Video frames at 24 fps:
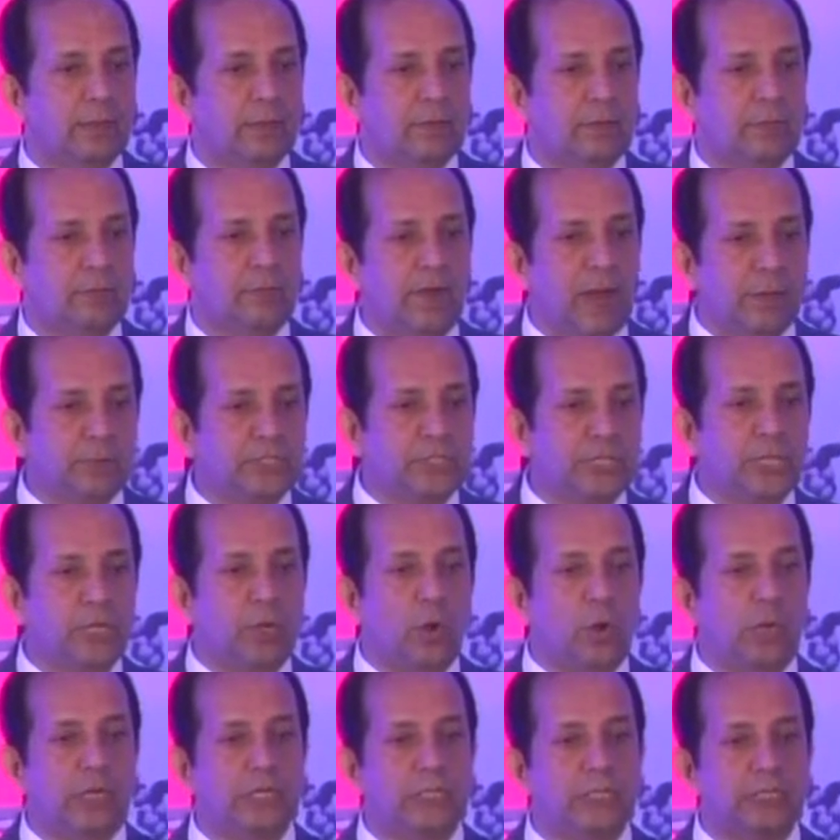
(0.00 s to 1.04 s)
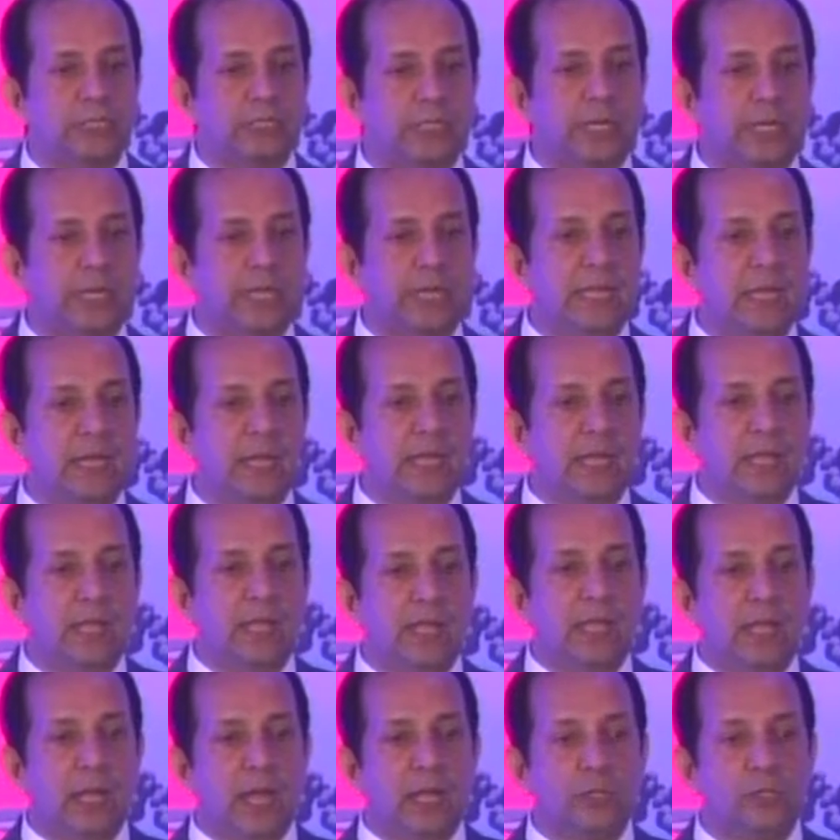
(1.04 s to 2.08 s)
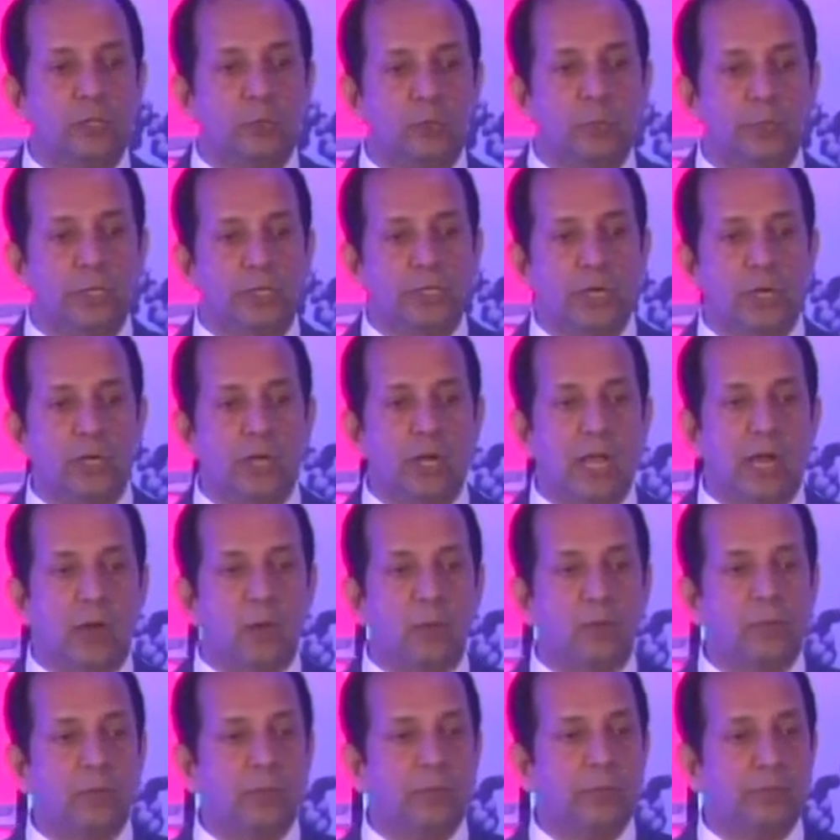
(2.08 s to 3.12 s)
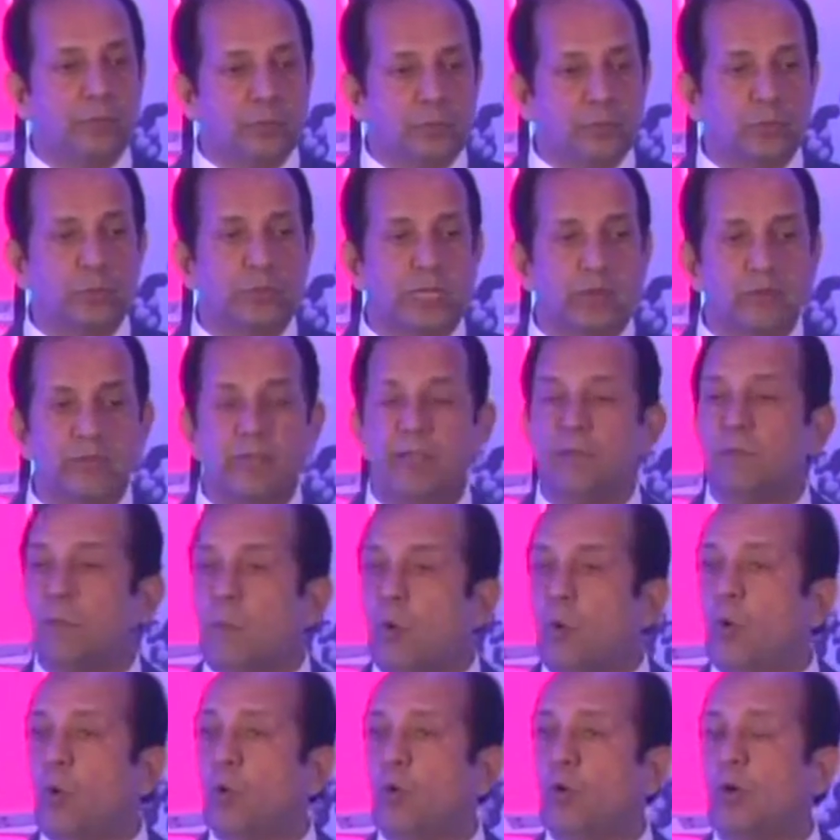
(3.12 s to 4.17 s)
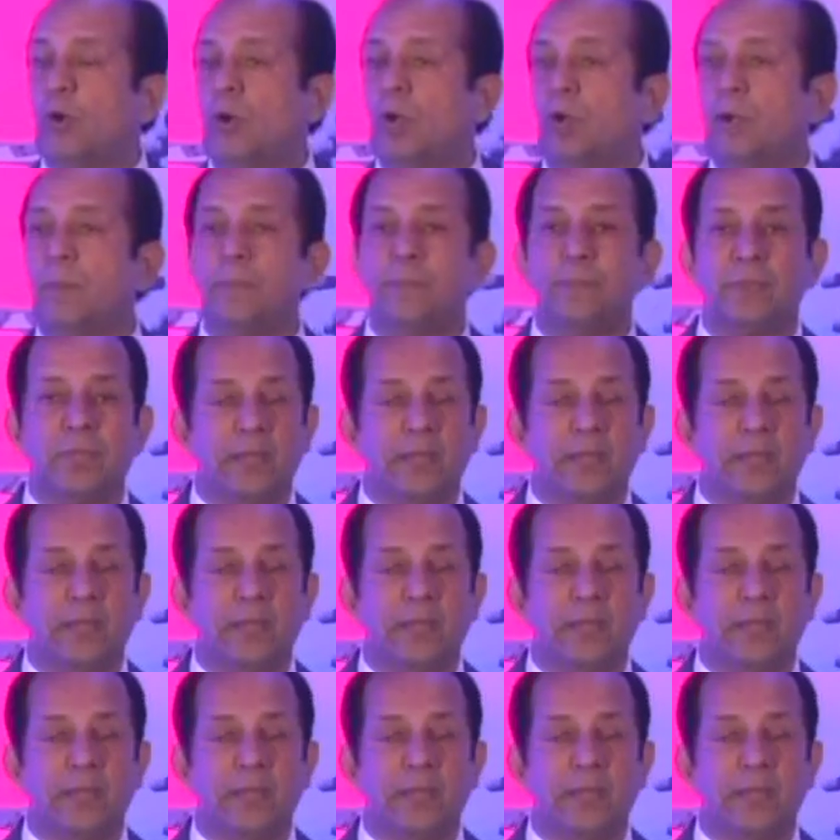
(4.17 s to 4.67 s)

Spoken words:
Pharmacy colleges in India should be churned out so that we have more